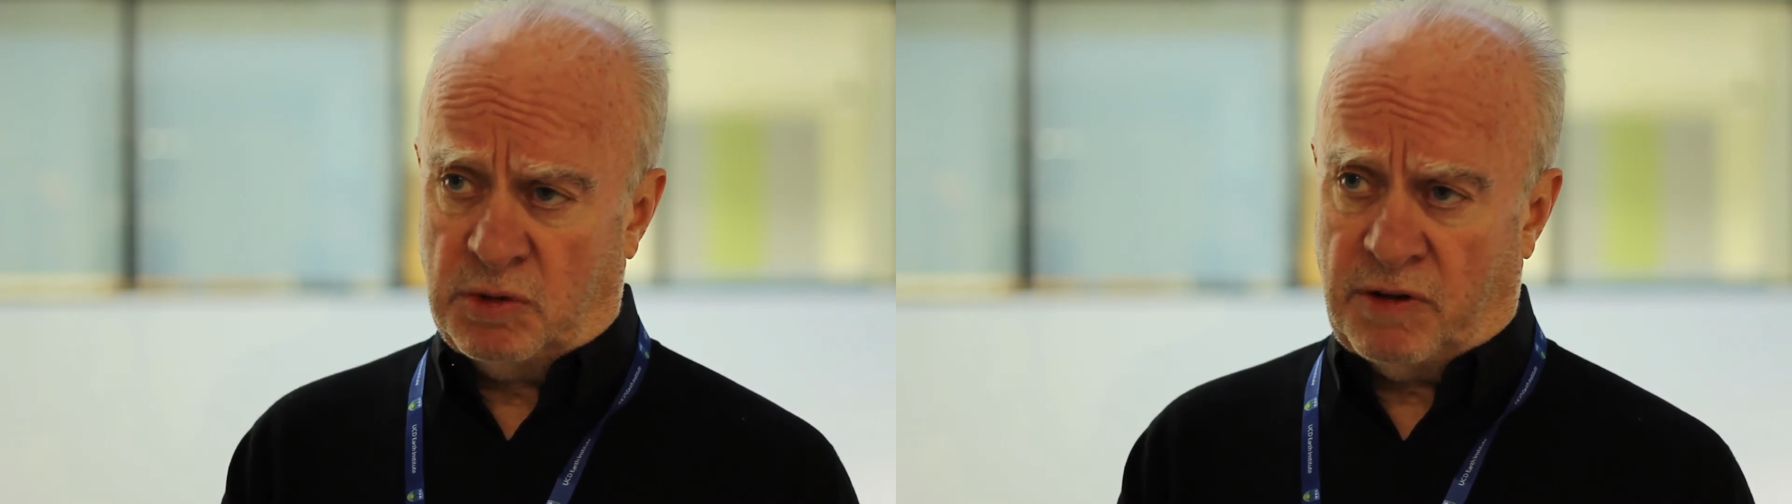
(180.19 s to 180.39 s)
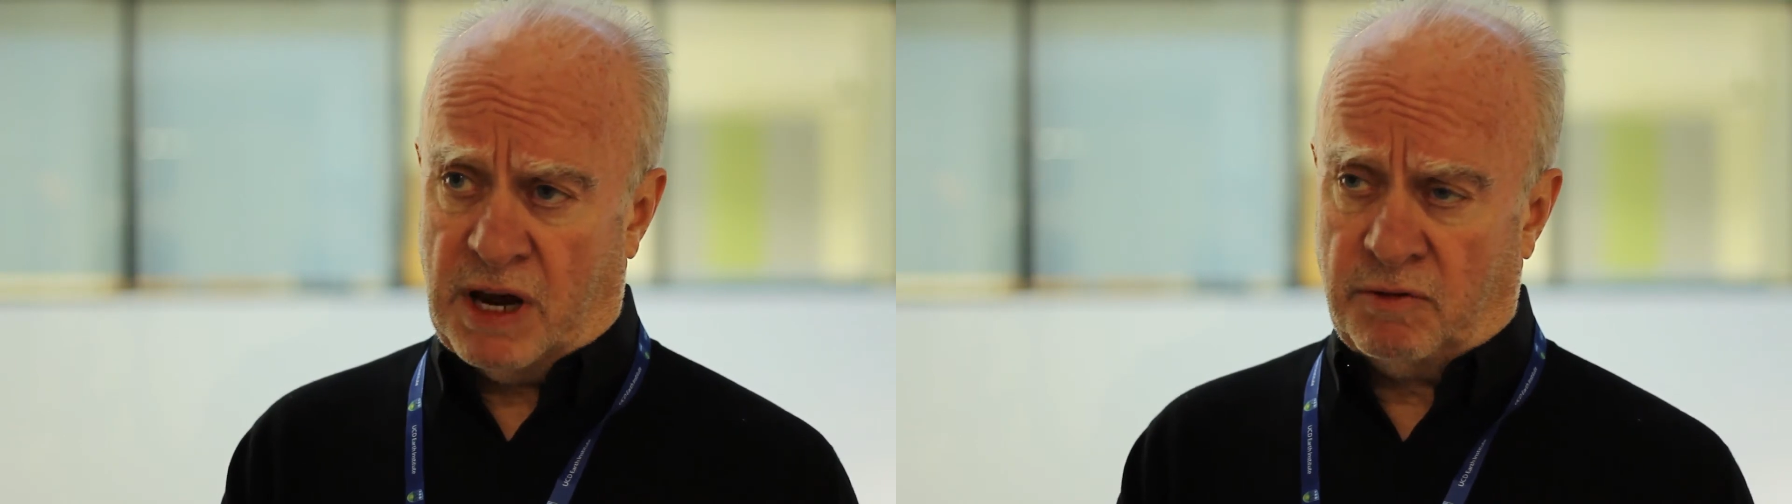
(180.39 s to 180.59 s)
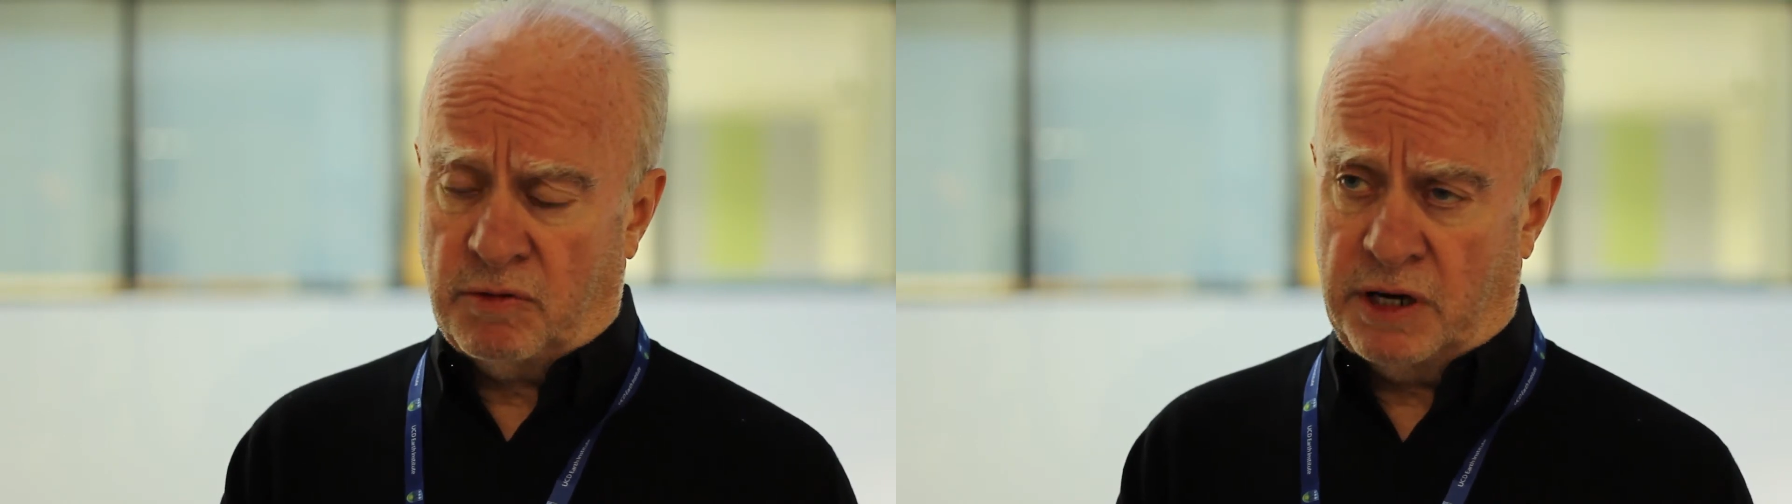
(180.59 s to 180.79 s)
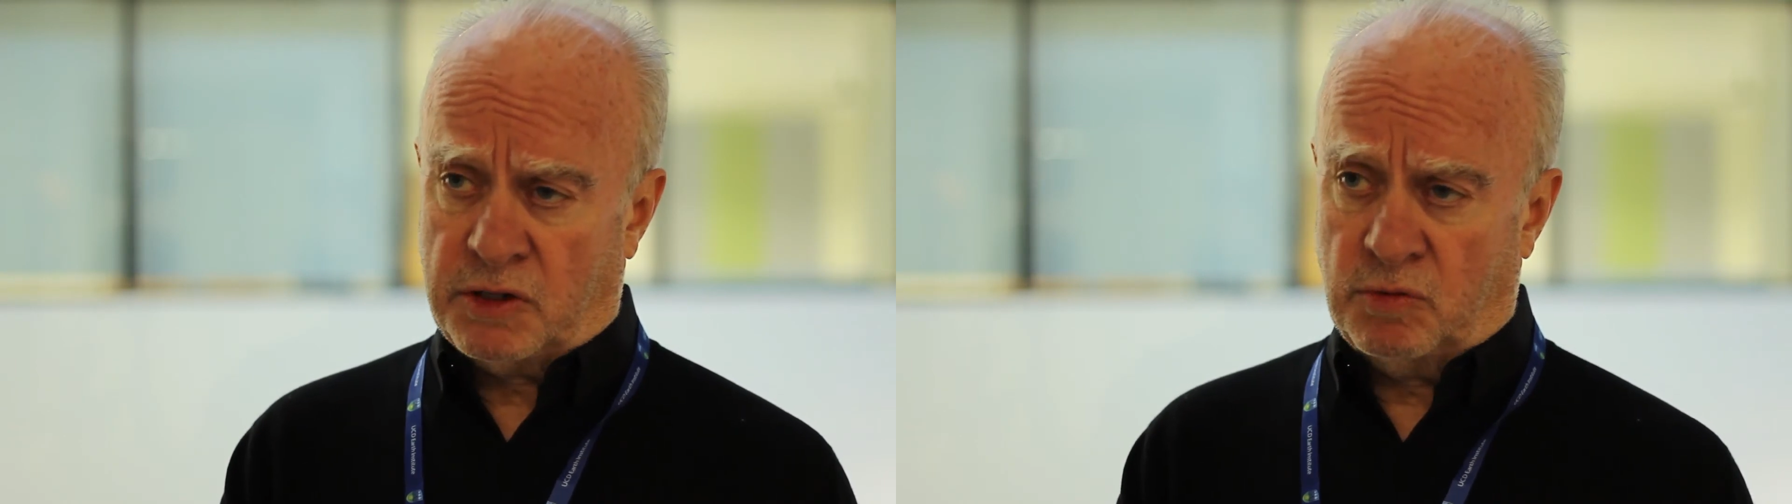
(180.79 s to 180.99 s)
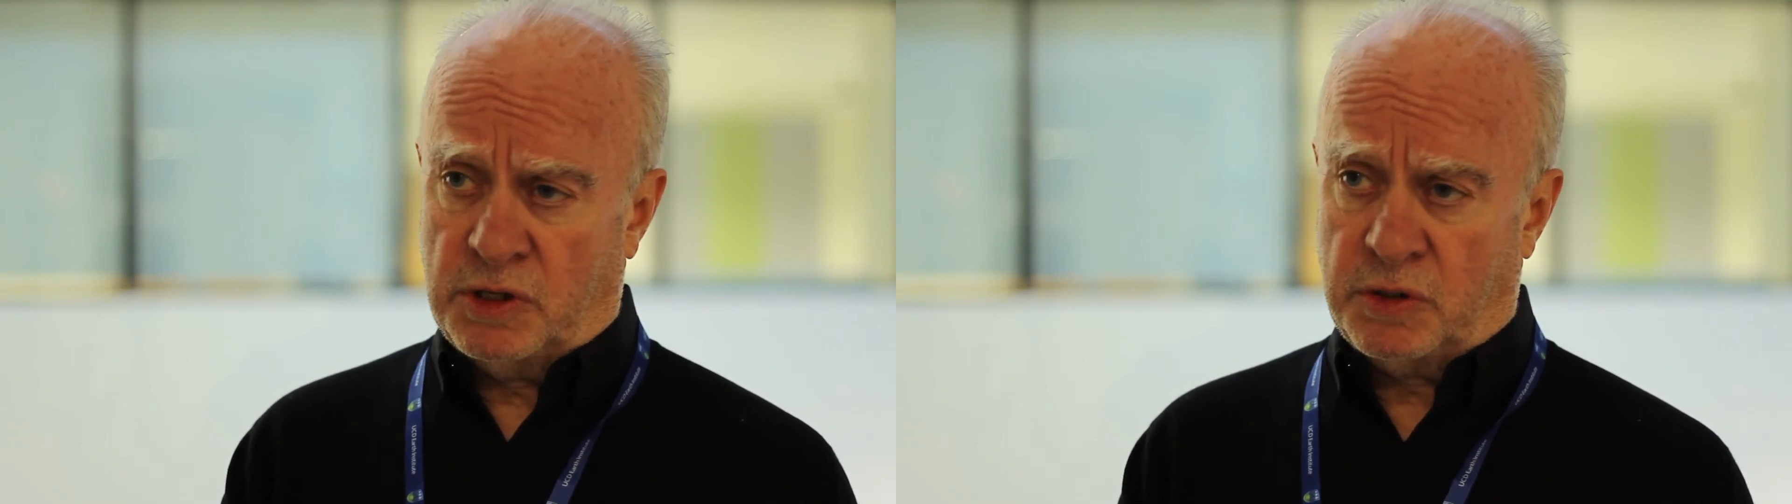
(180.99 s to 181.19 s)
we've had for
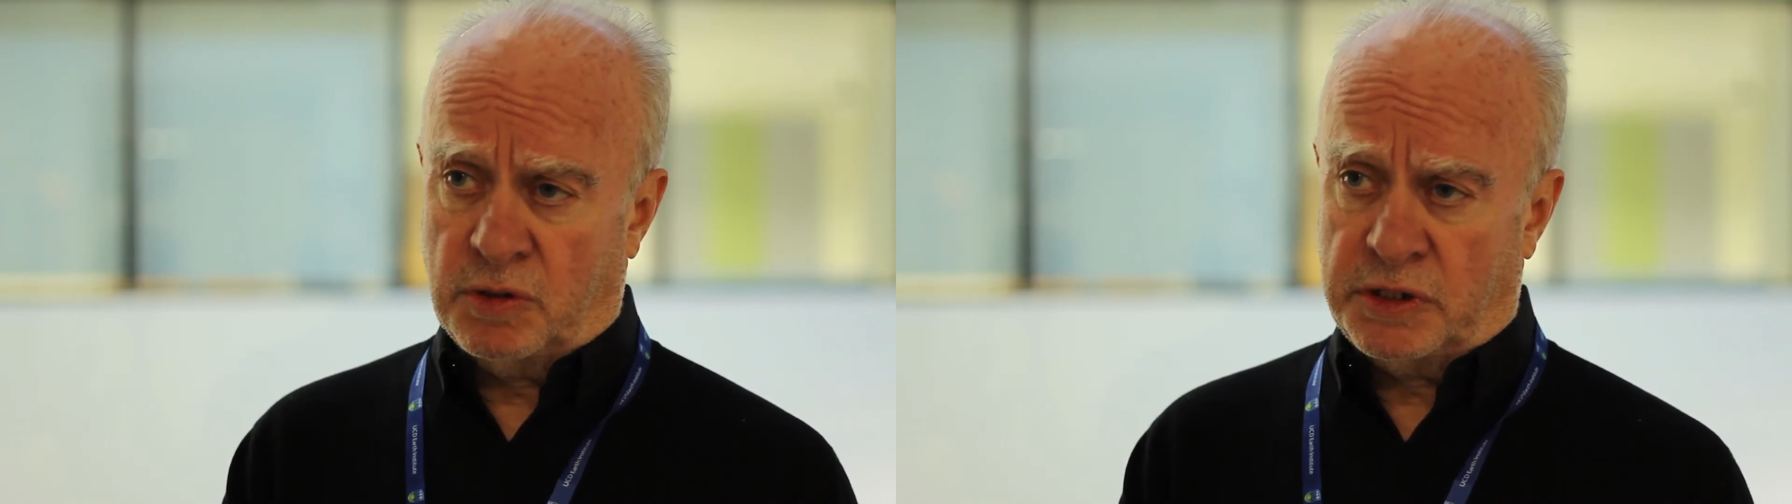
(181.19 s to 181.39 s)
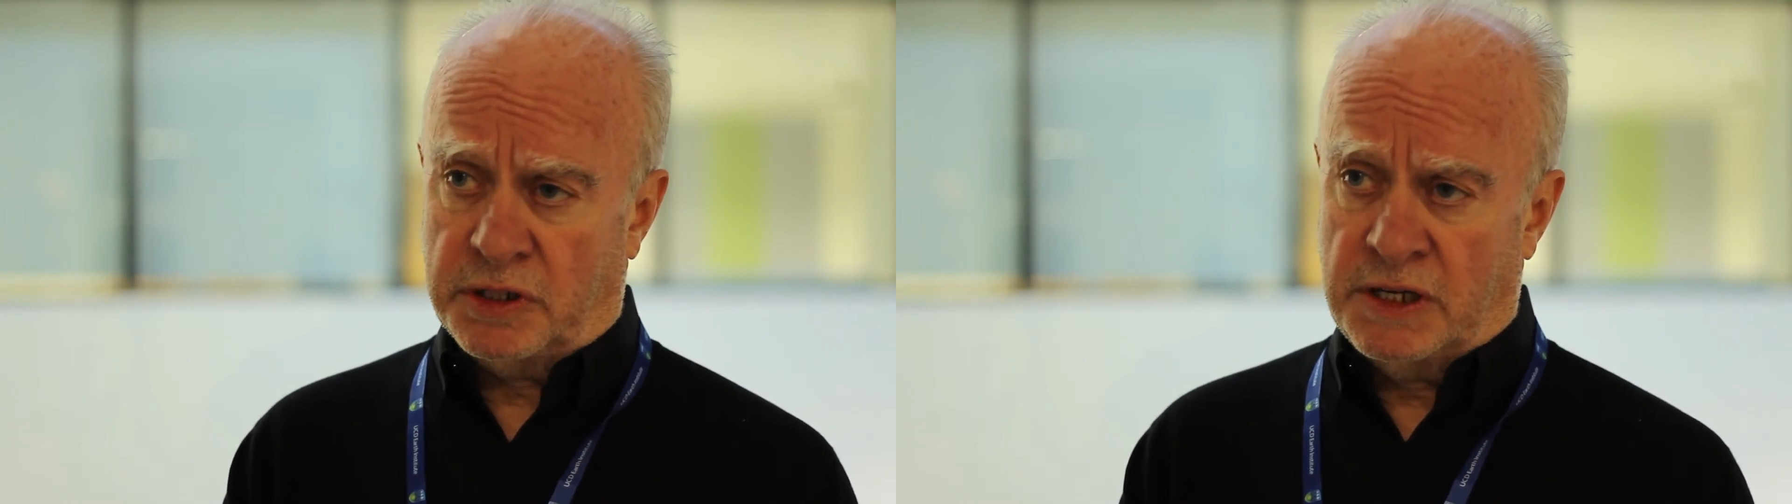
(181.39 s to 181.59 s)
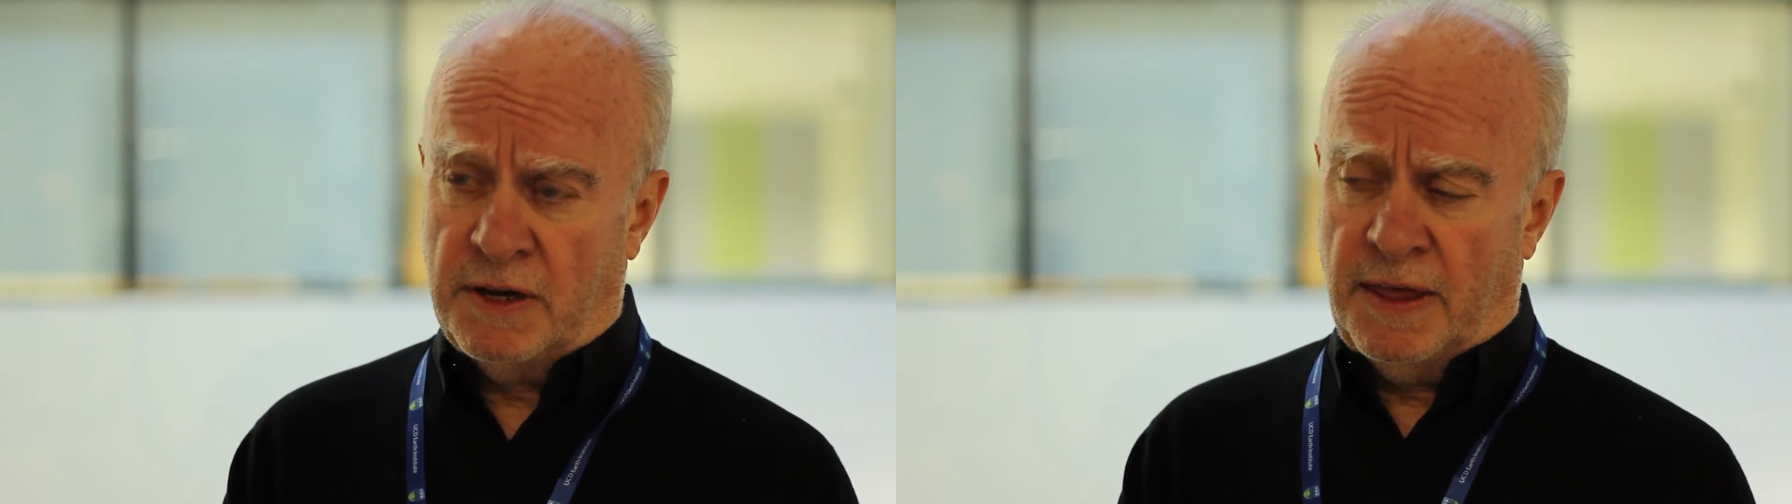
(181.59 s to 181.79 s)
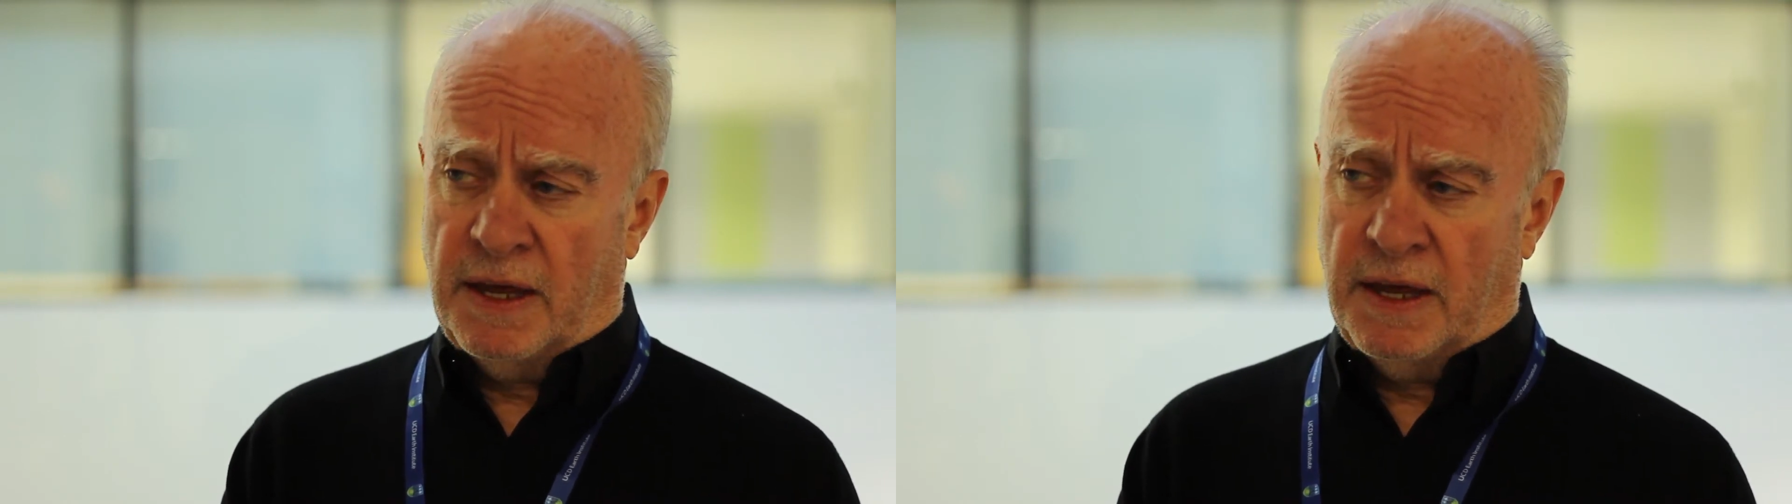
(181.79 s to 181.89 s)
natural resources.